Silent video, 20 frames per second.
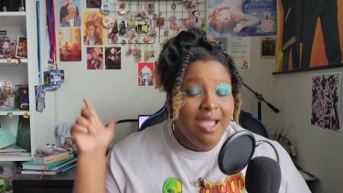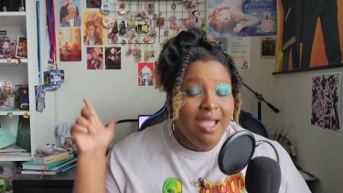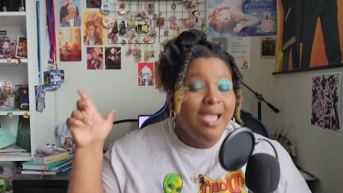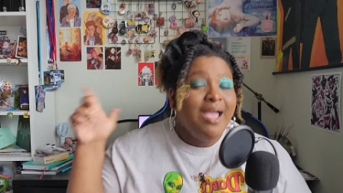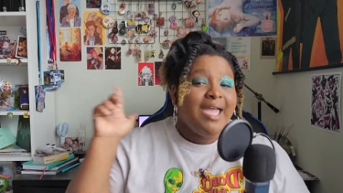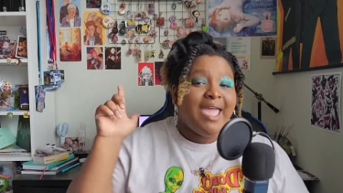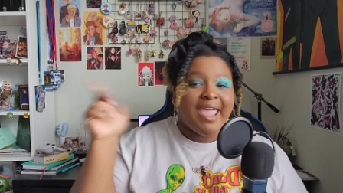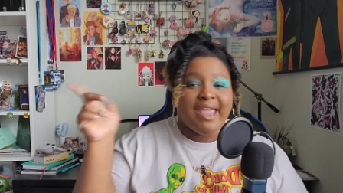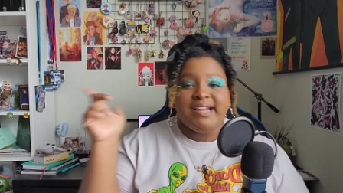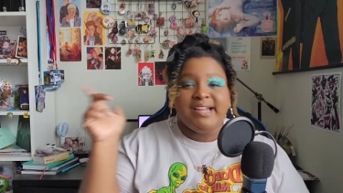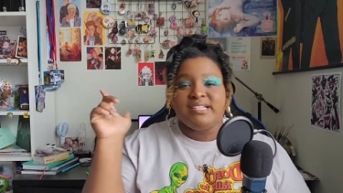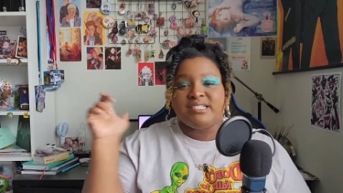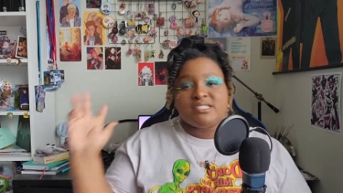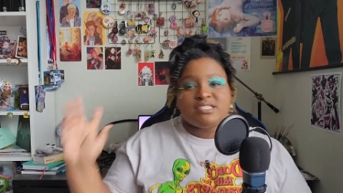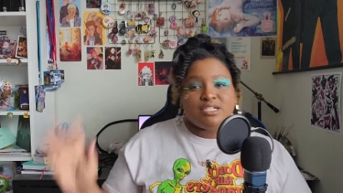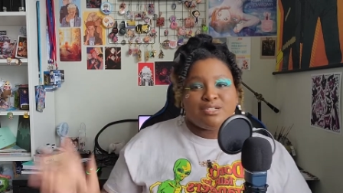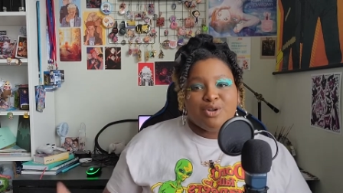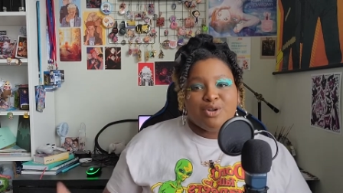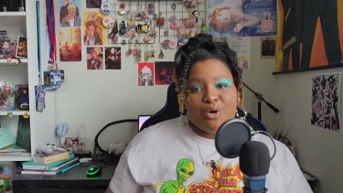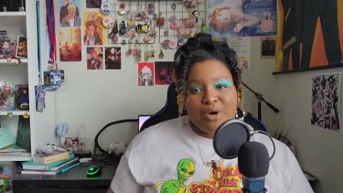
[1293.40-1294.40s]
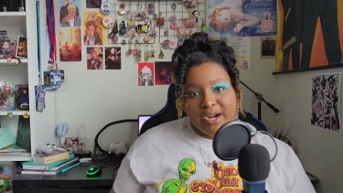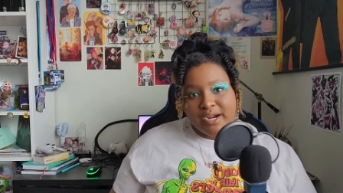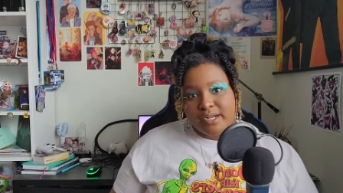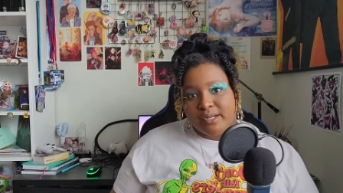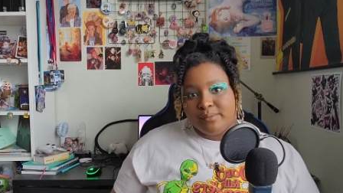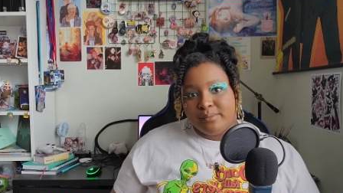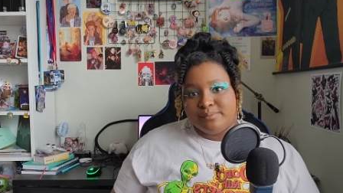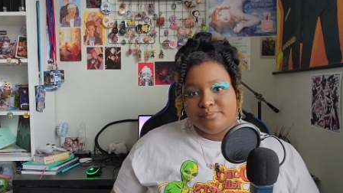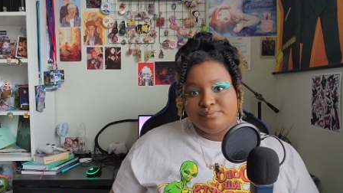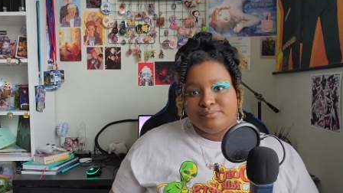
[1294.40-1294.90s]
Hades is a dork.
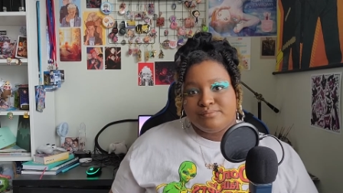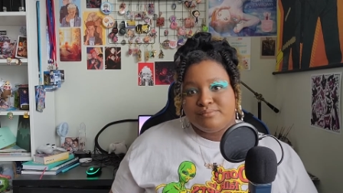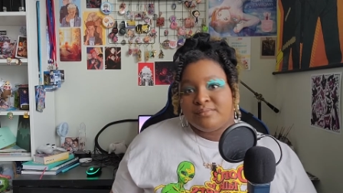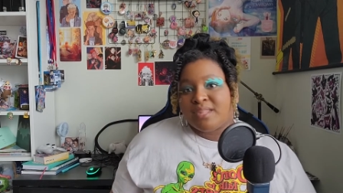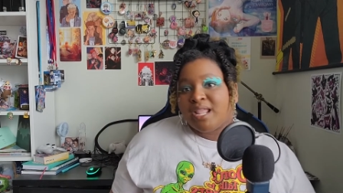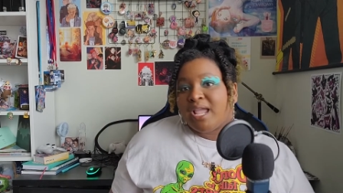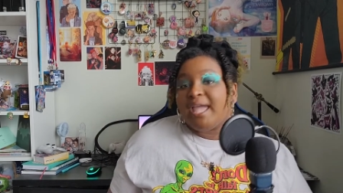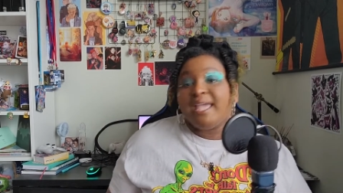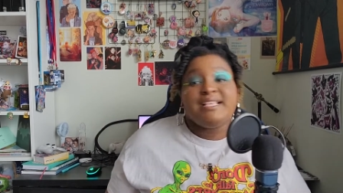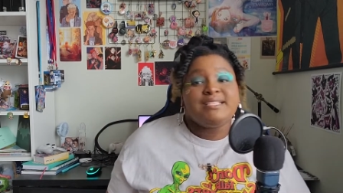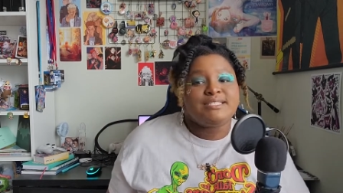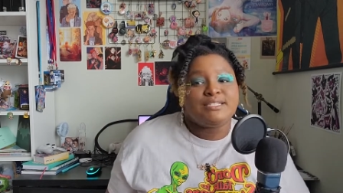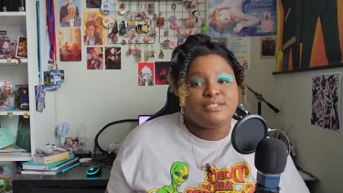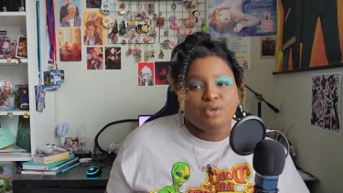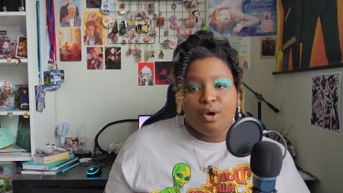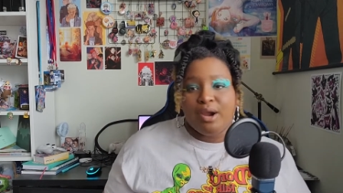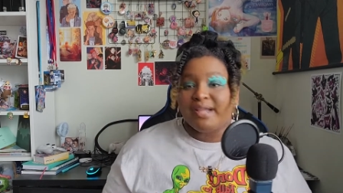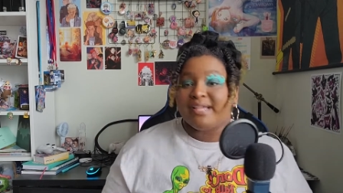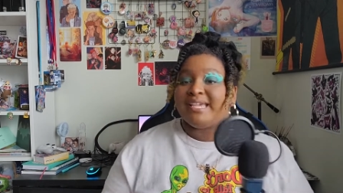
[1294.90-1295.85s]
He's a dork.